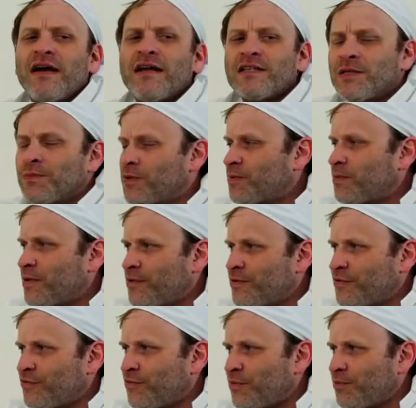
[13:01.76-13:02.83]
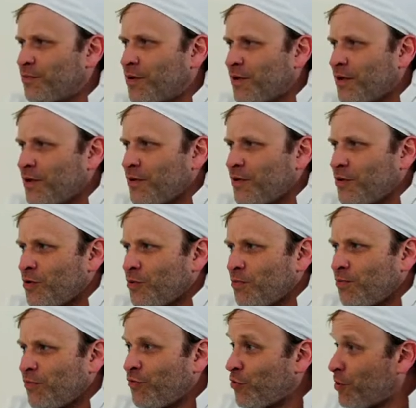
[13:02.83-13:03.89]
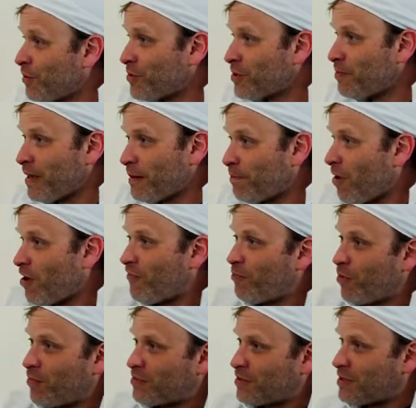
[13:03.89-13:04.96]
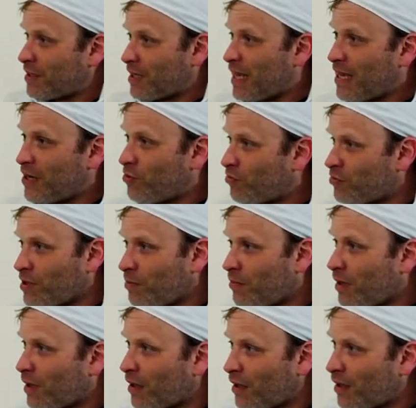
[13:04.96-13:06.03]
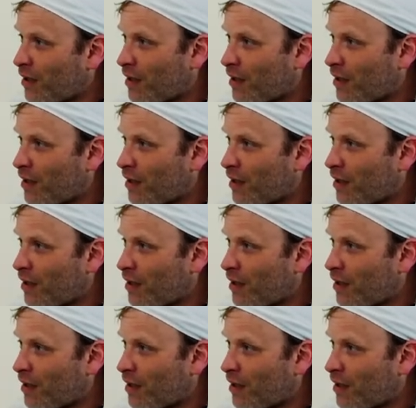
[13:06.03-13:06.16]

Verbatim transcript: have had some experience from. Before you must have made bath bombs as a kid or something.